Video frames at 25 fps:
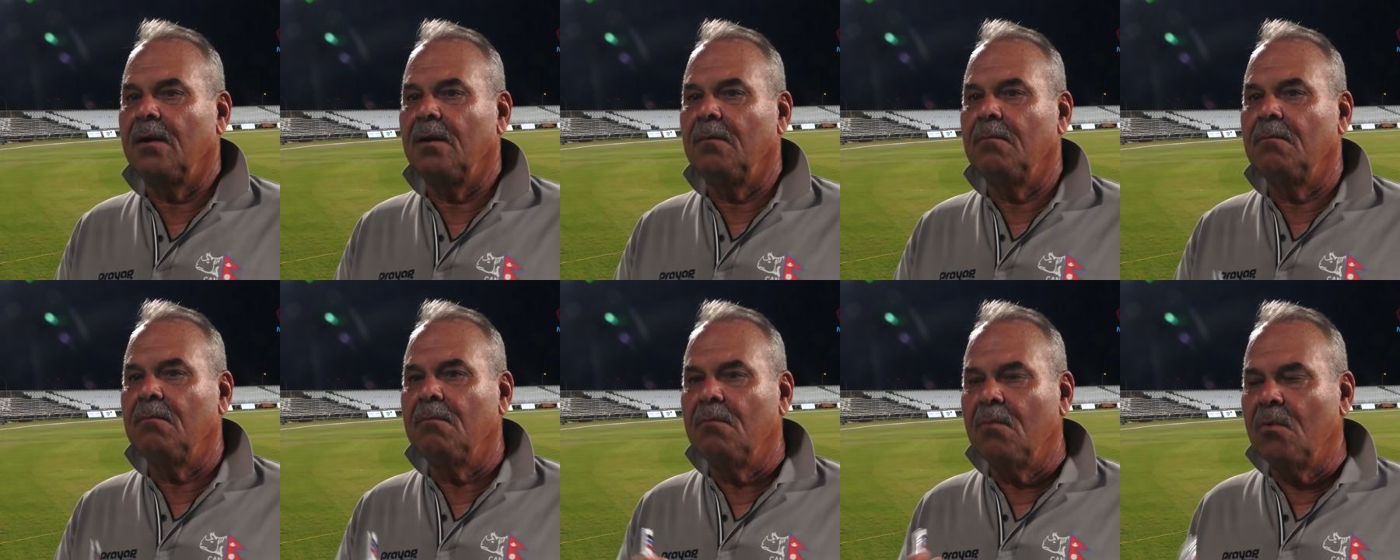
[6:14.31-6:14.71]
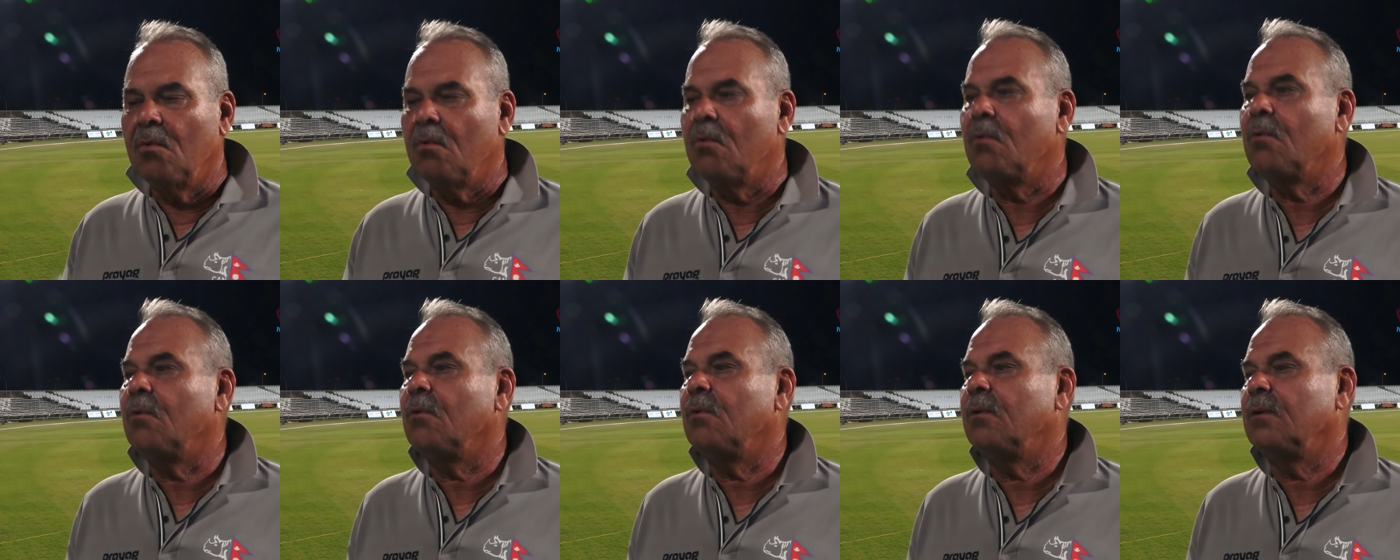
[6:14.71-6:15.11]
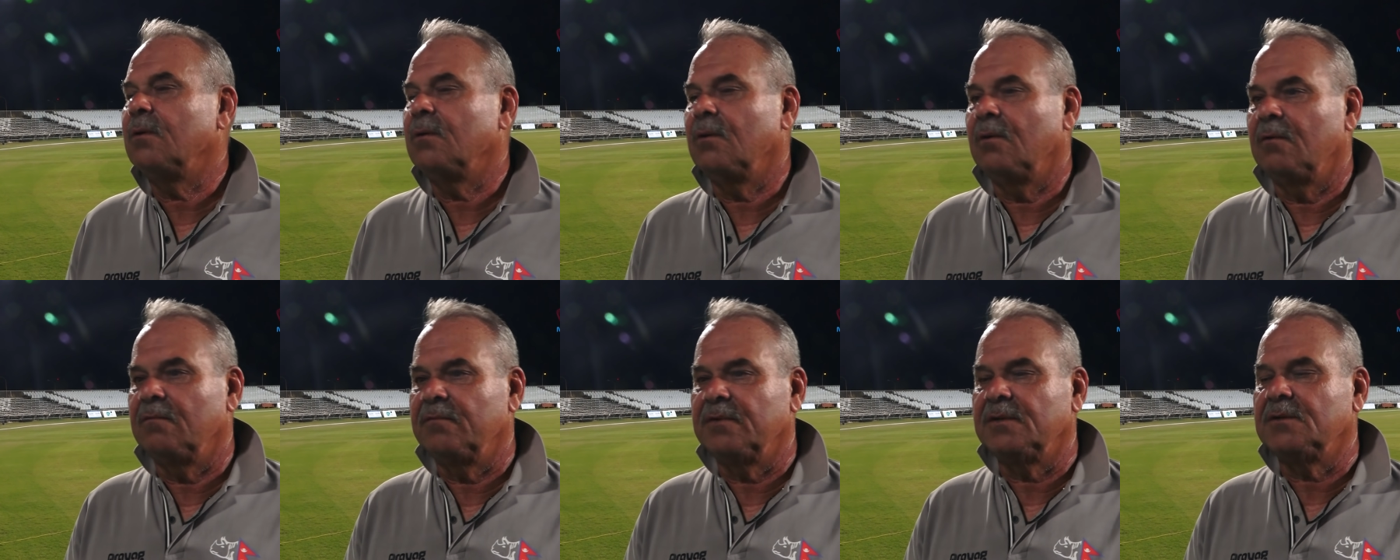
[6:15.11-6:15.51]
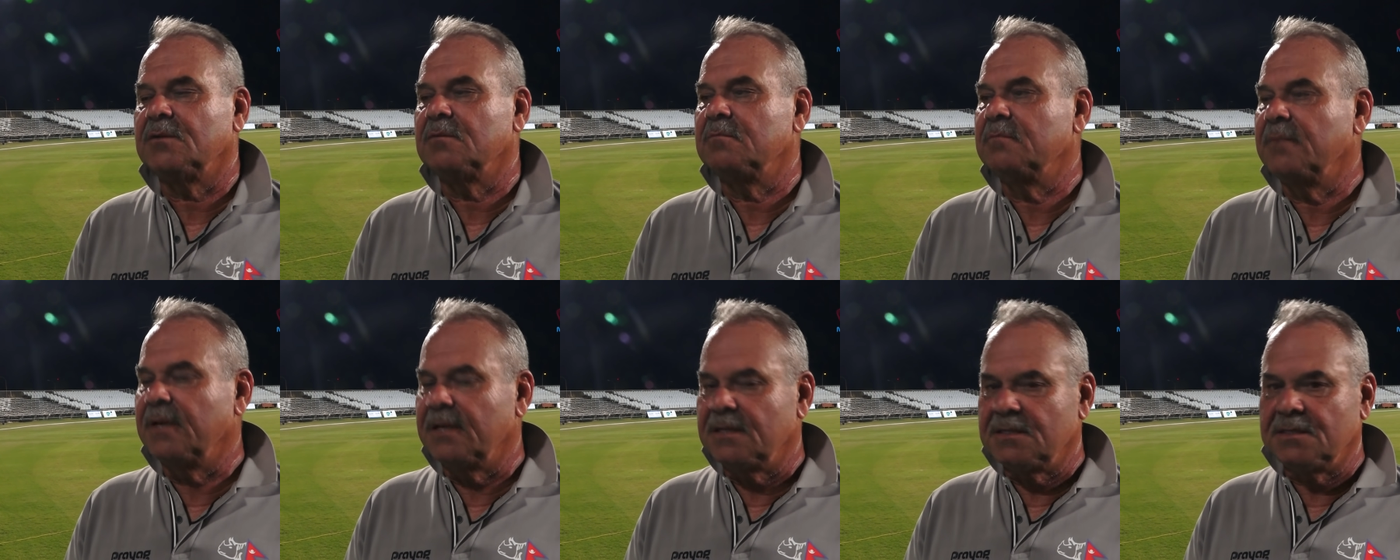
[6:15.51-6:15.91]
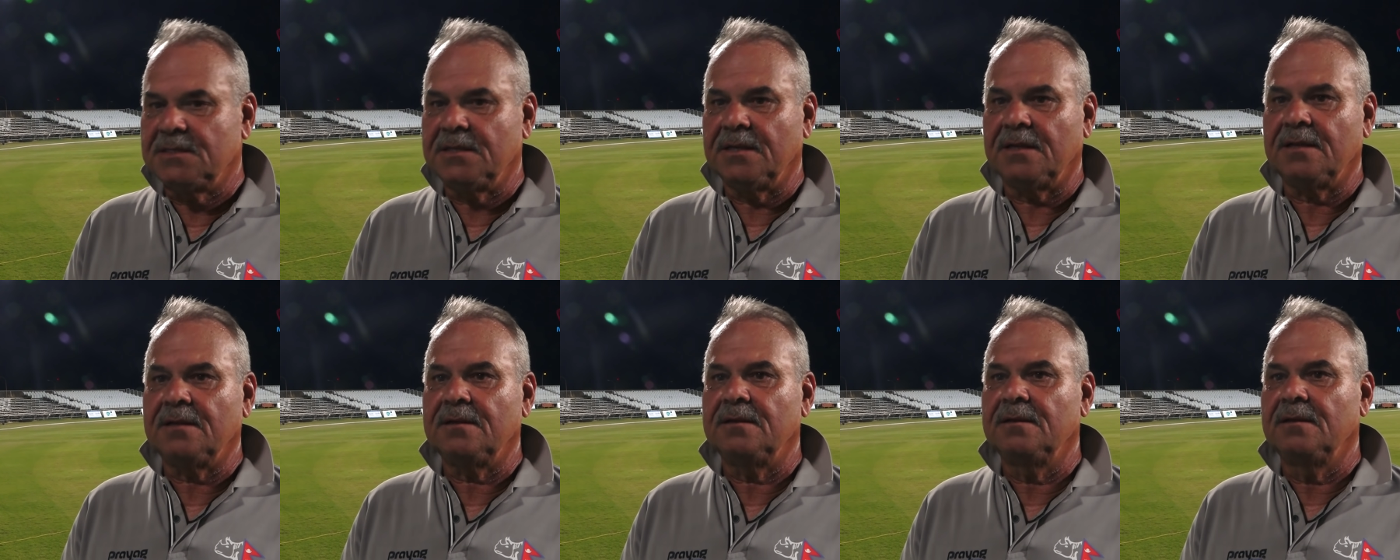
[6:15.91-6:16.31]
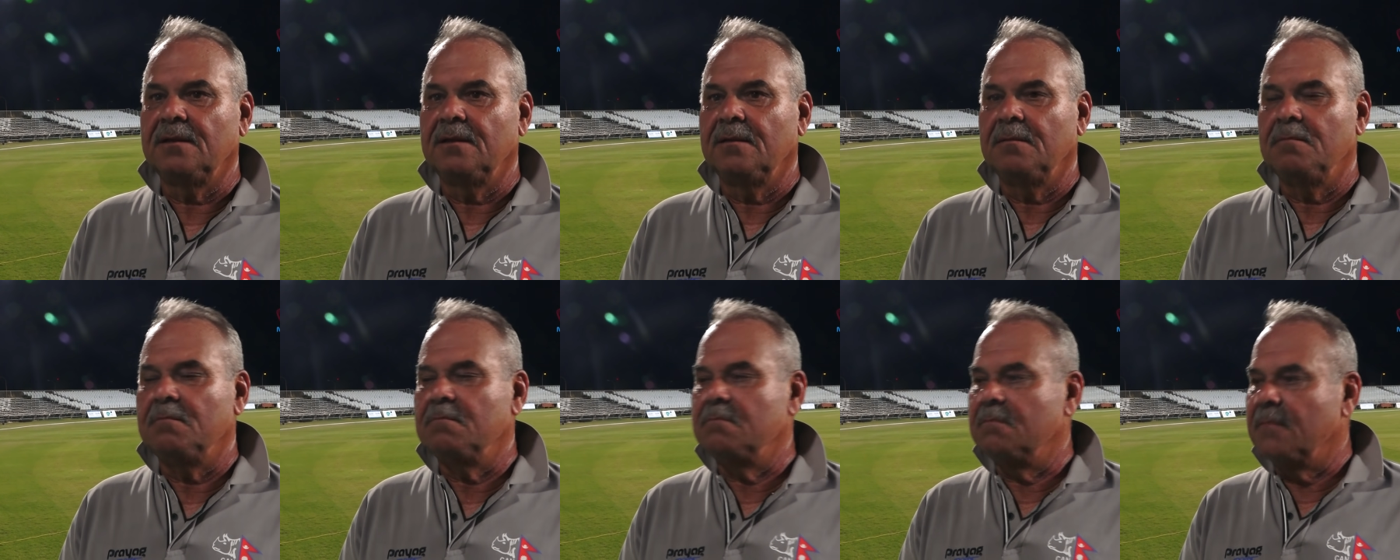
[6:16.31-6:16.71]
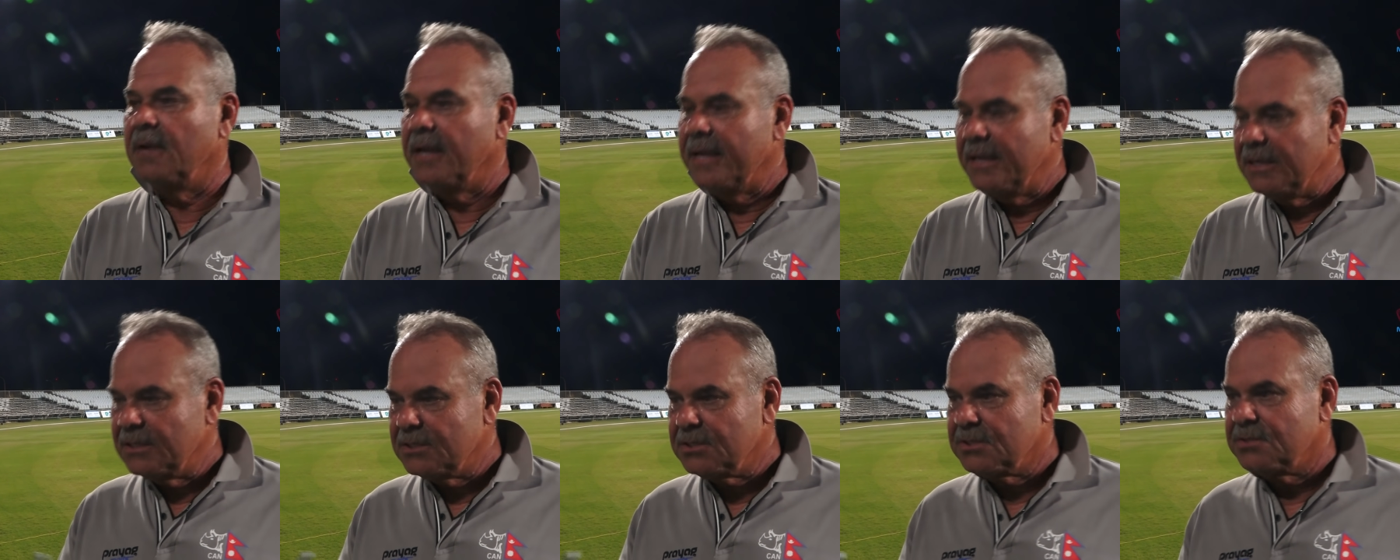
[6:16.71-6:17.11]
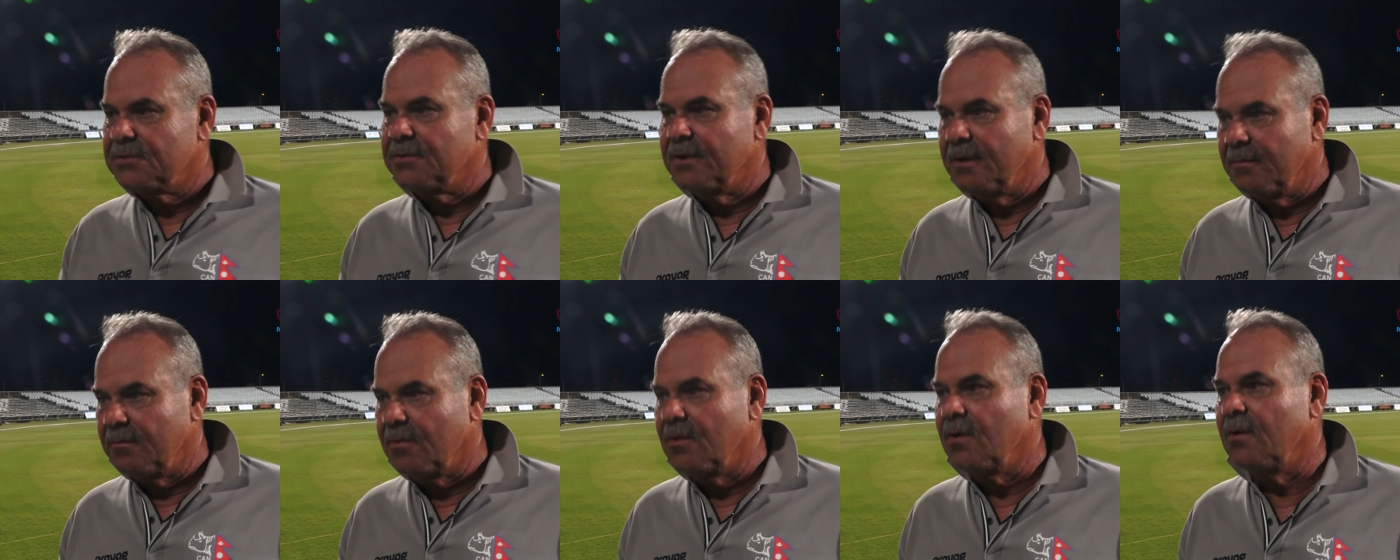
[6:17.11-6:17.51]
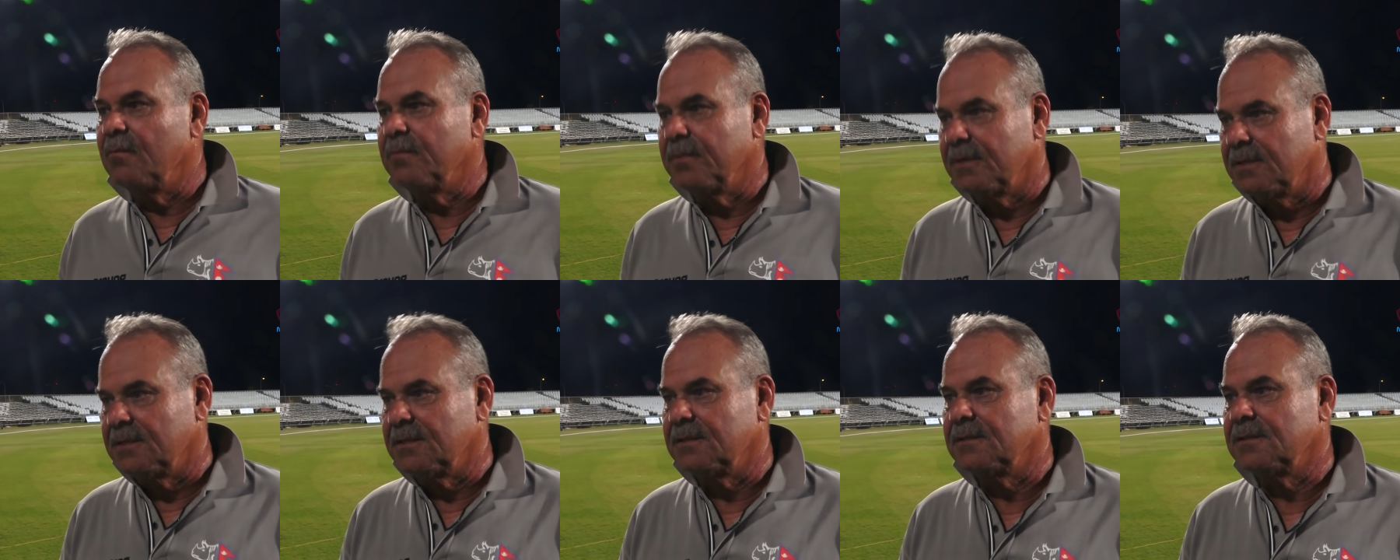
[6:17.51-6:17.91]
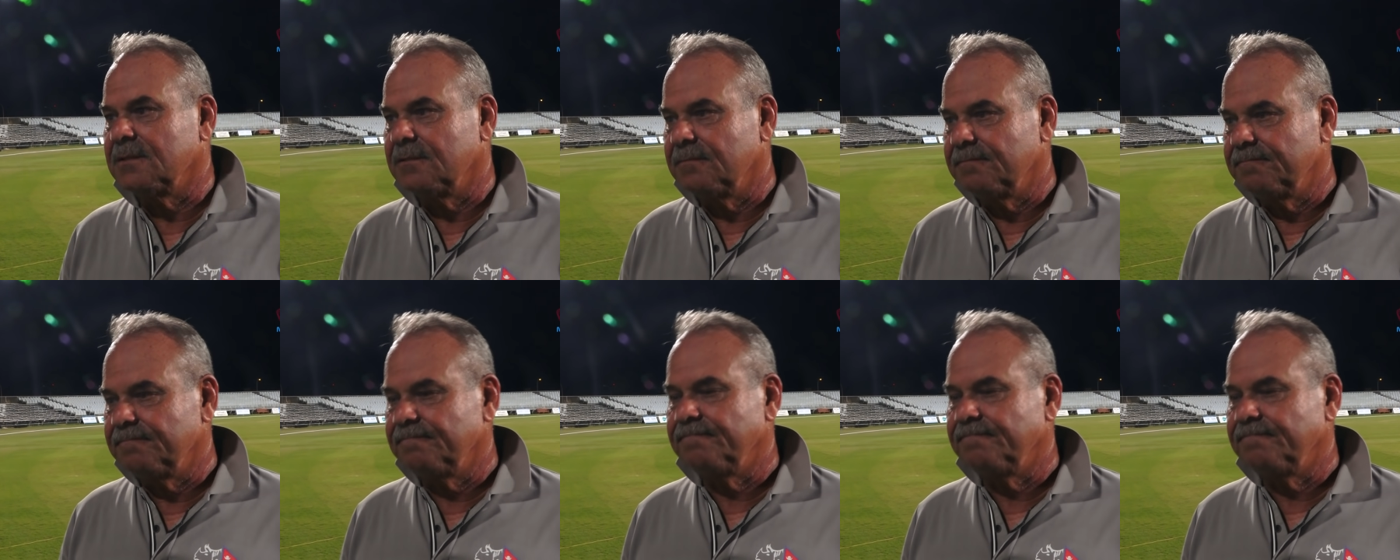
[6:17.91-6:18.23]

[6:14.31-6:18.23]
more of a domestic mainstream competition.